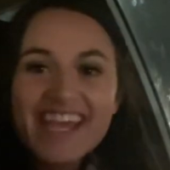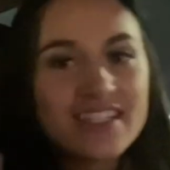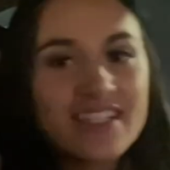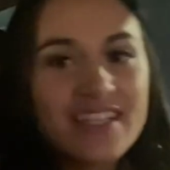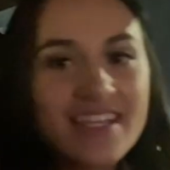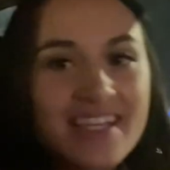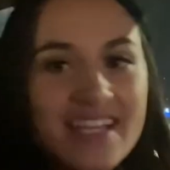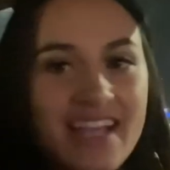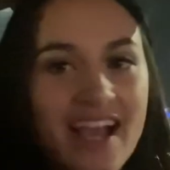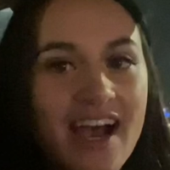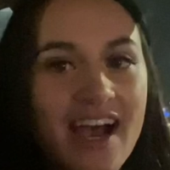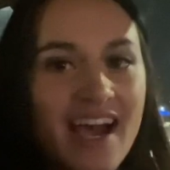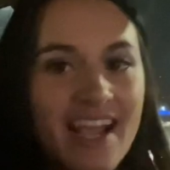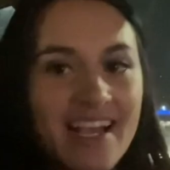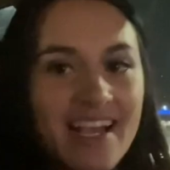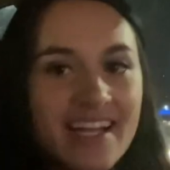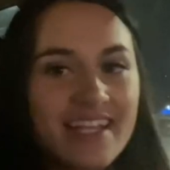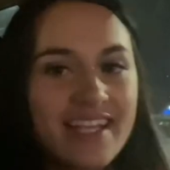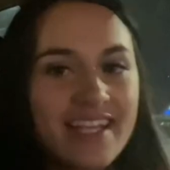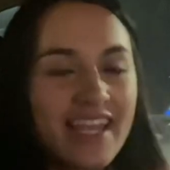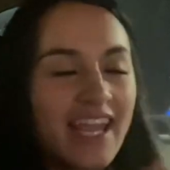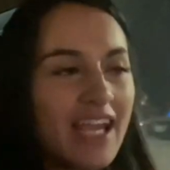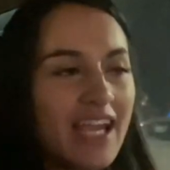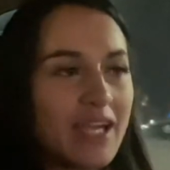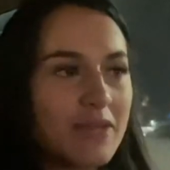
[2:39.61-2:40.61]
Like hide a
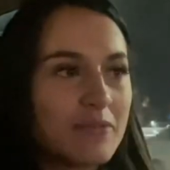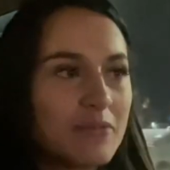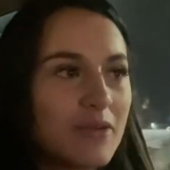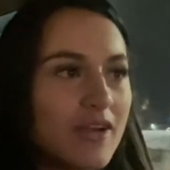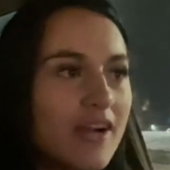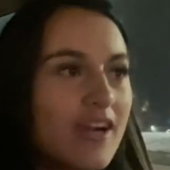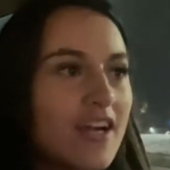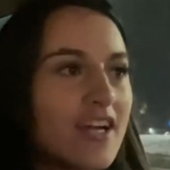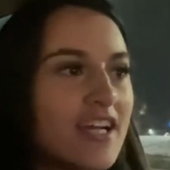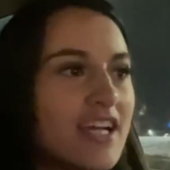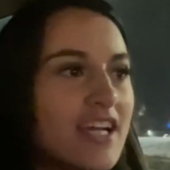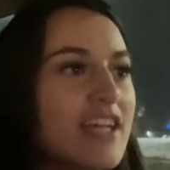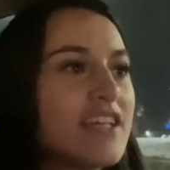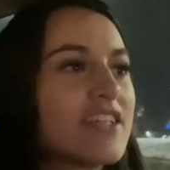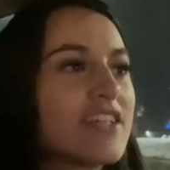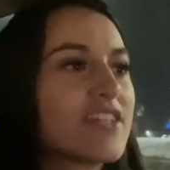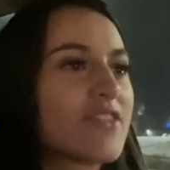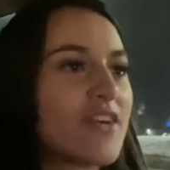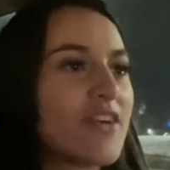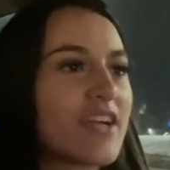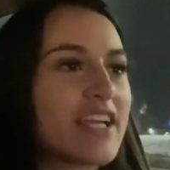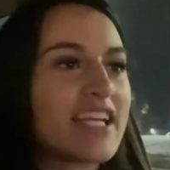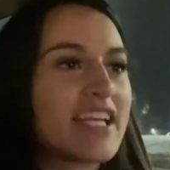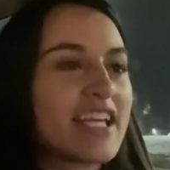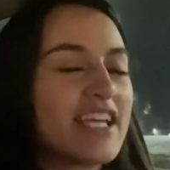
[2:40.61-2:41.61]
camera so
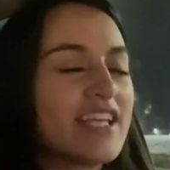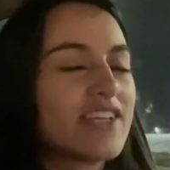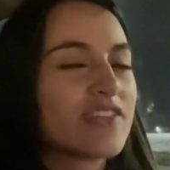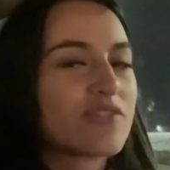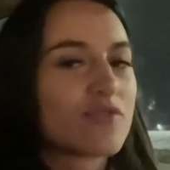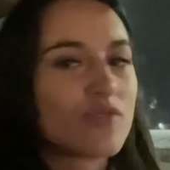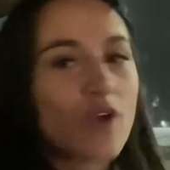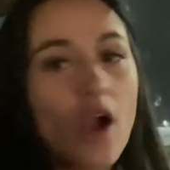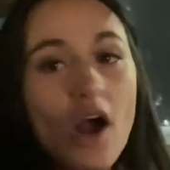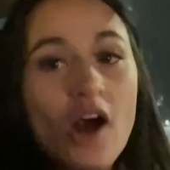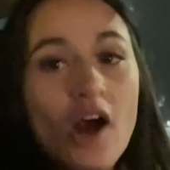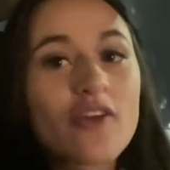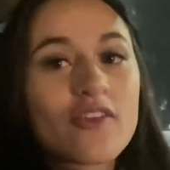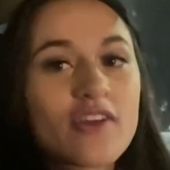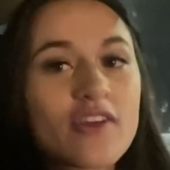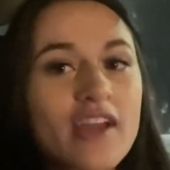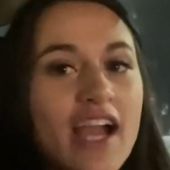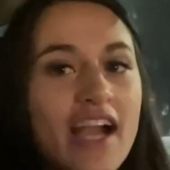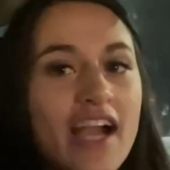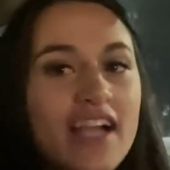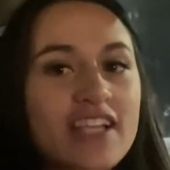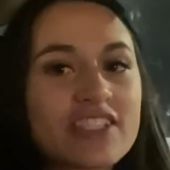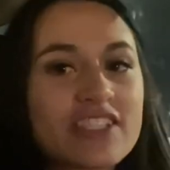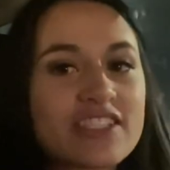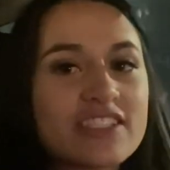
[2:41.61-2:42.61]
I can get his raw
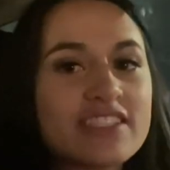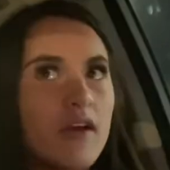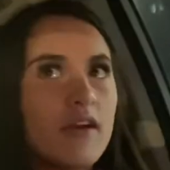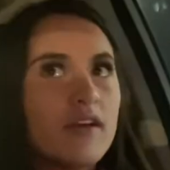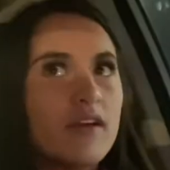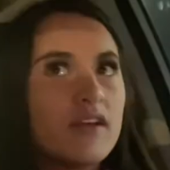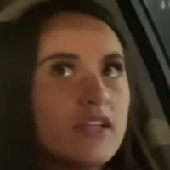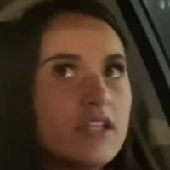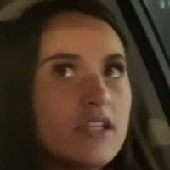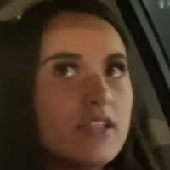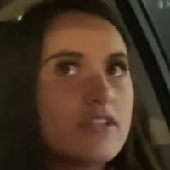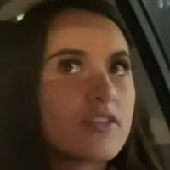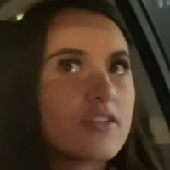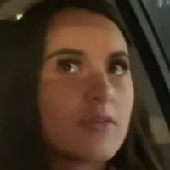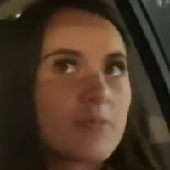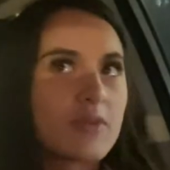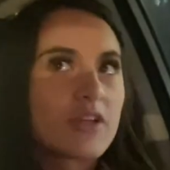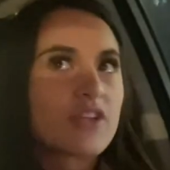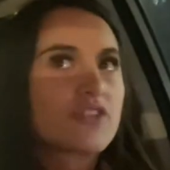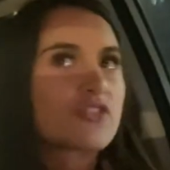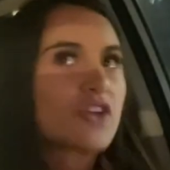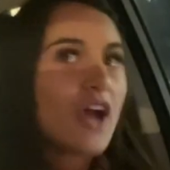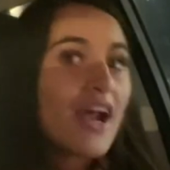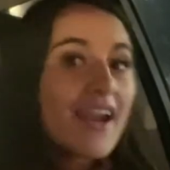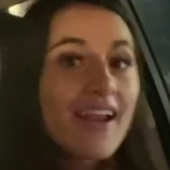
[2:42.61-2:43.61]
reaction. So I'm
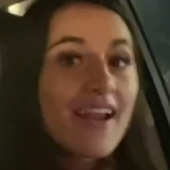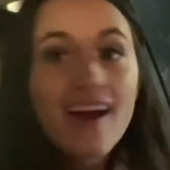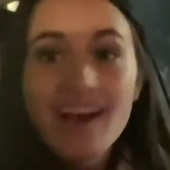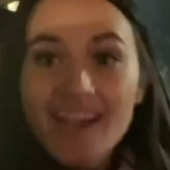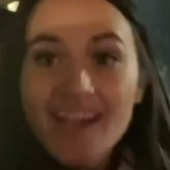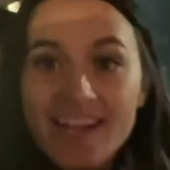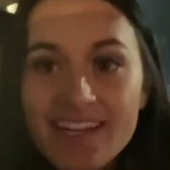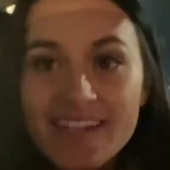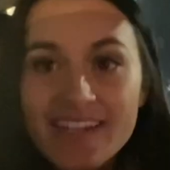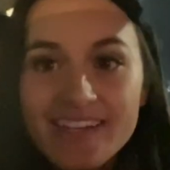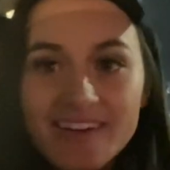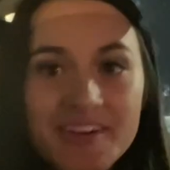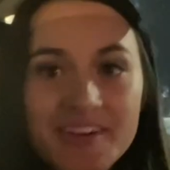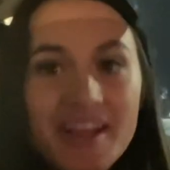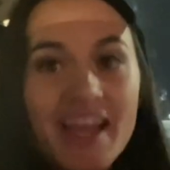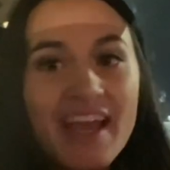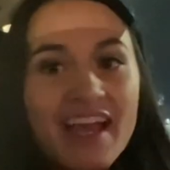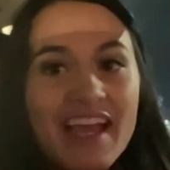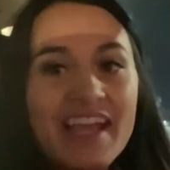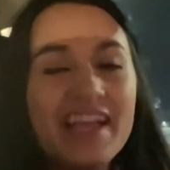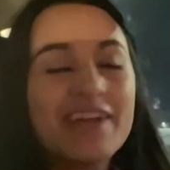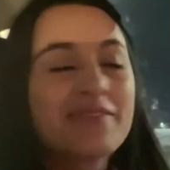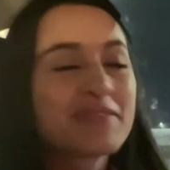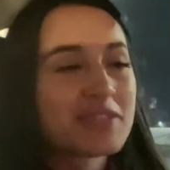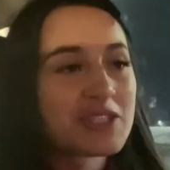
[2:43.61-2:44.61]
gonna try to hide it,
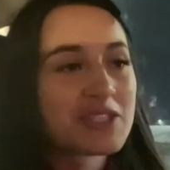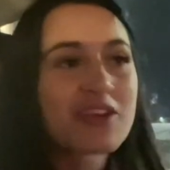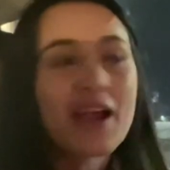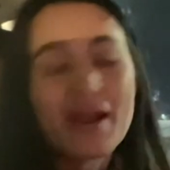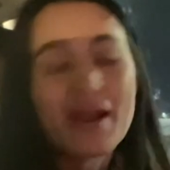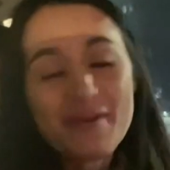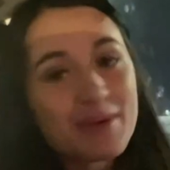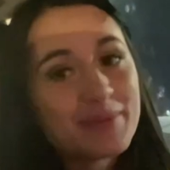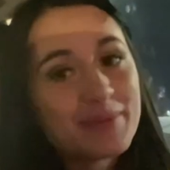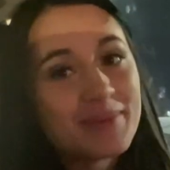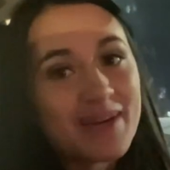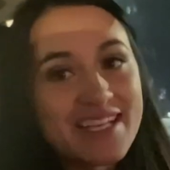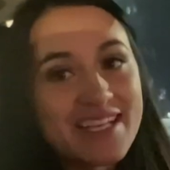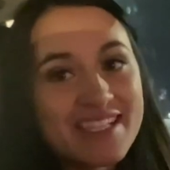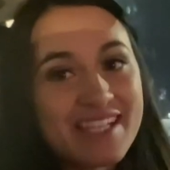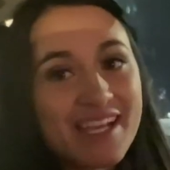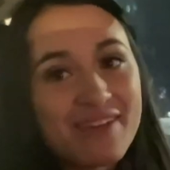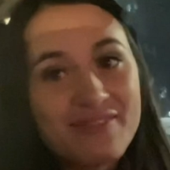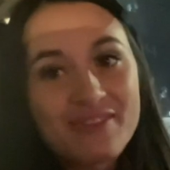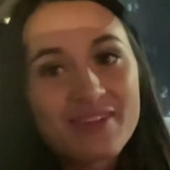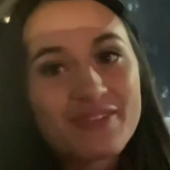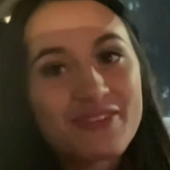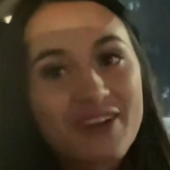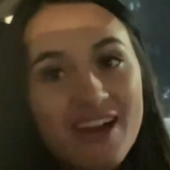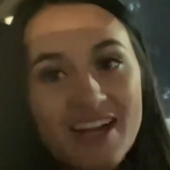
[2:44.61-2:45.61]
okay? I'm gonna try my best.
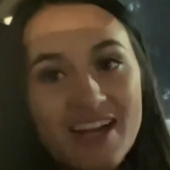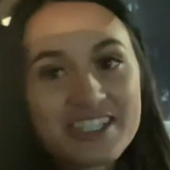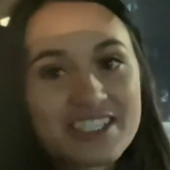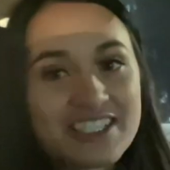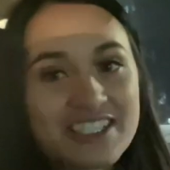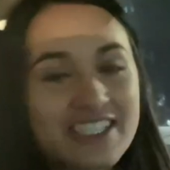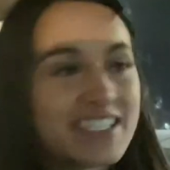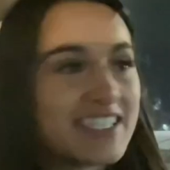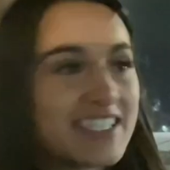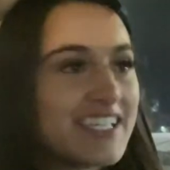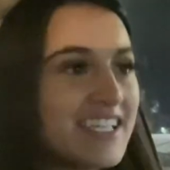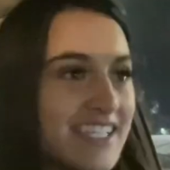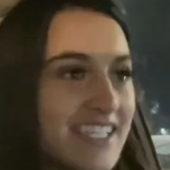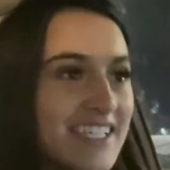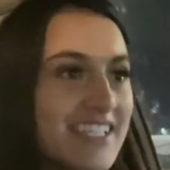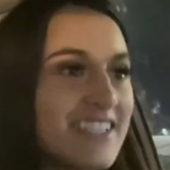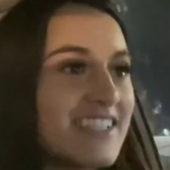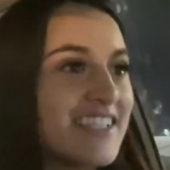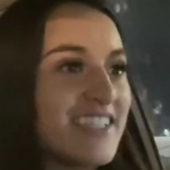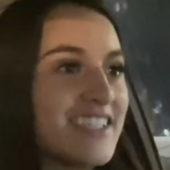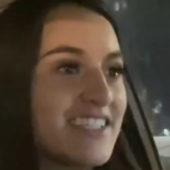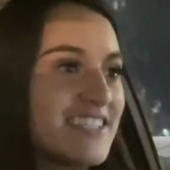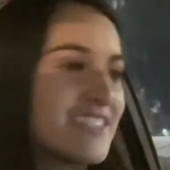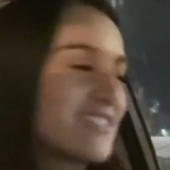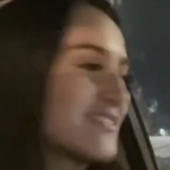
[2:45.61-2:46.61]
I've never actually
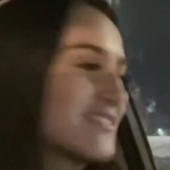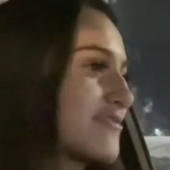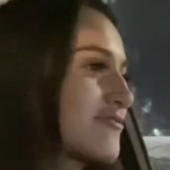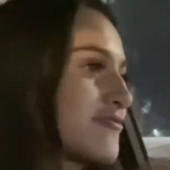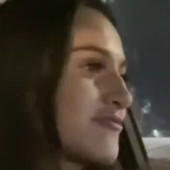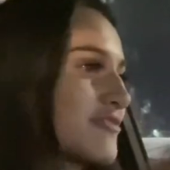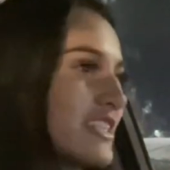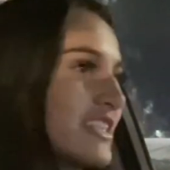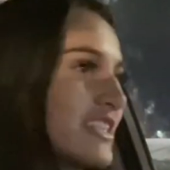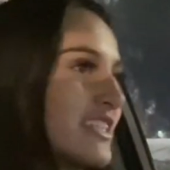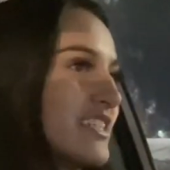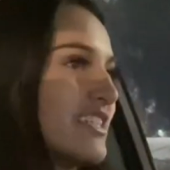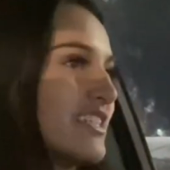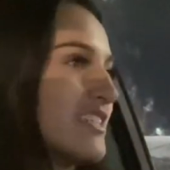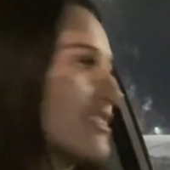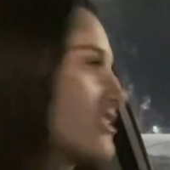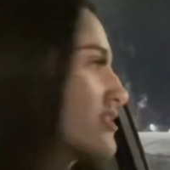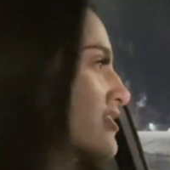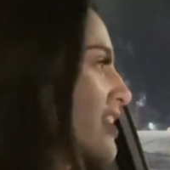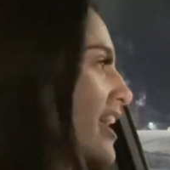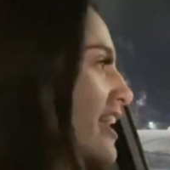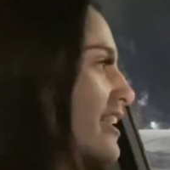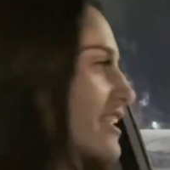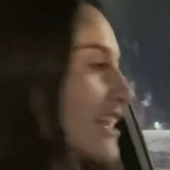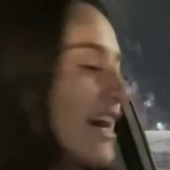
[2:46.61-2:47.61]
like really
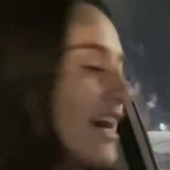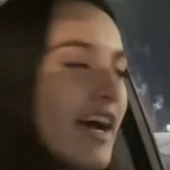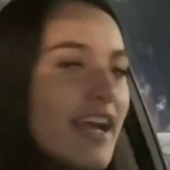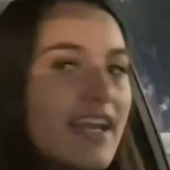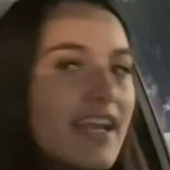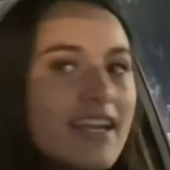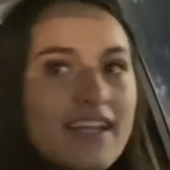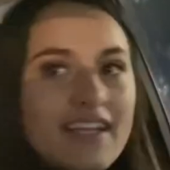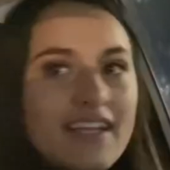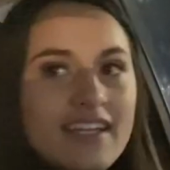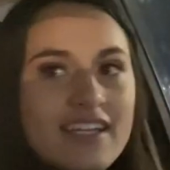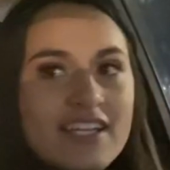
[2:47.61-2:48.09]
tried to hide it.